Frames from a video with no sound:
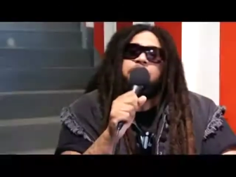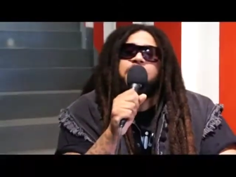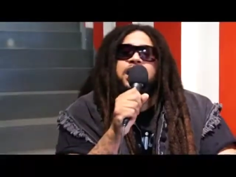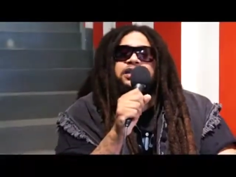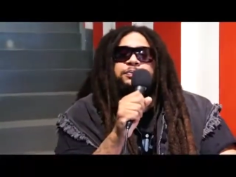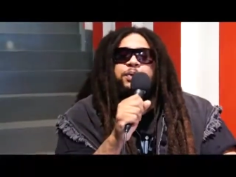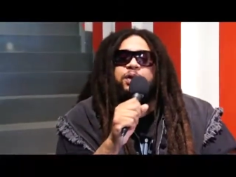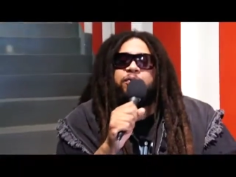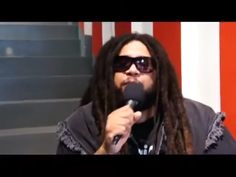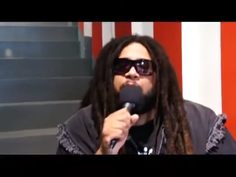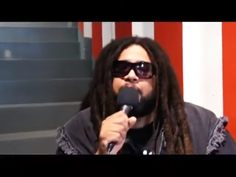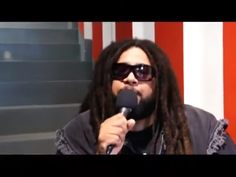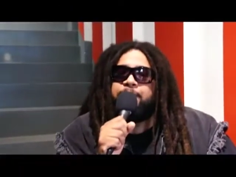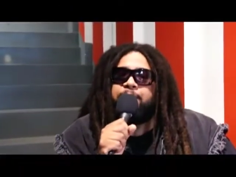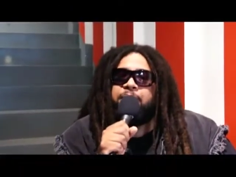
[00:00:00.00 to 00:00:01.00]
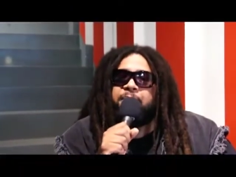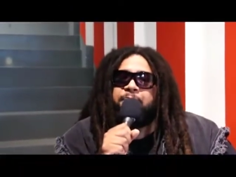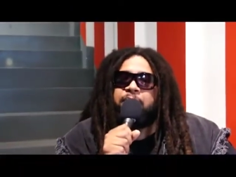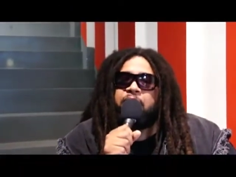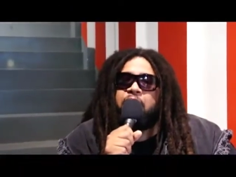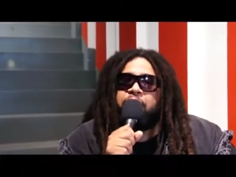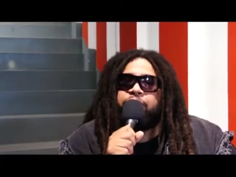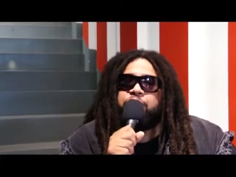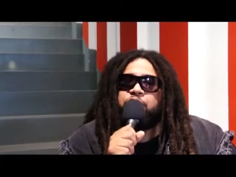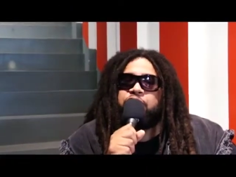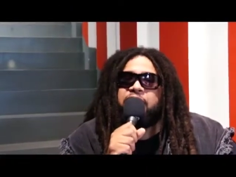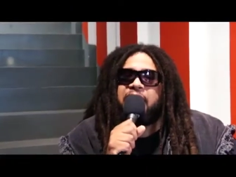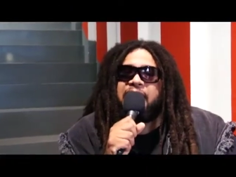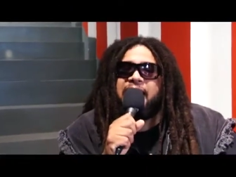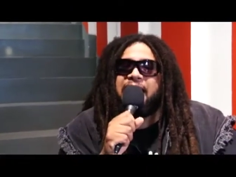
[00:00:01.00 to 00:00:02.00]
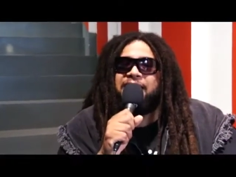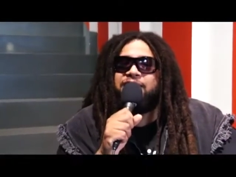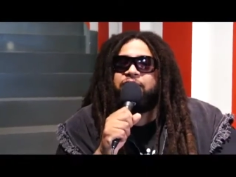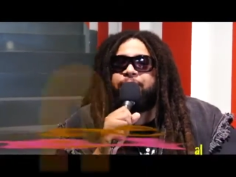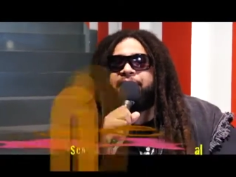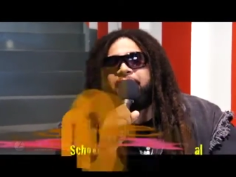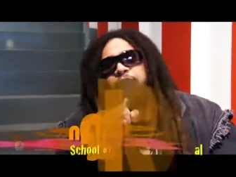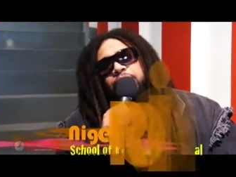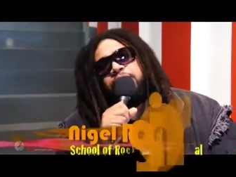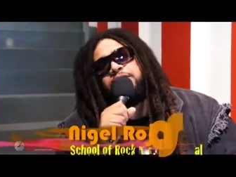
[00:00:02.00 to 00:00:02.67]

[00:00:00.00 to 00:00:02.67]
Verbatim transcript: Yes, beautiful people of Trinidad and Tobago.